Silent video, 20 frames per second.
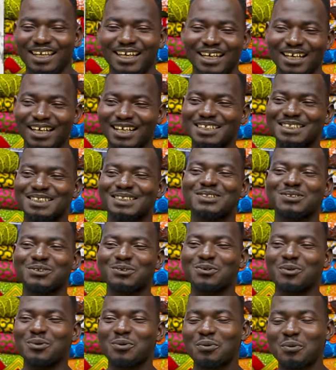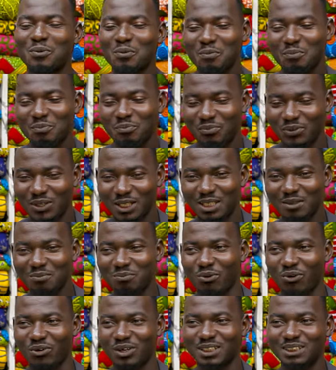It is still Breaking
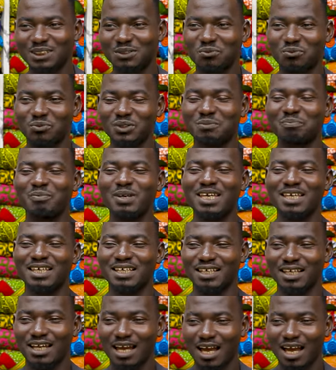Point with me,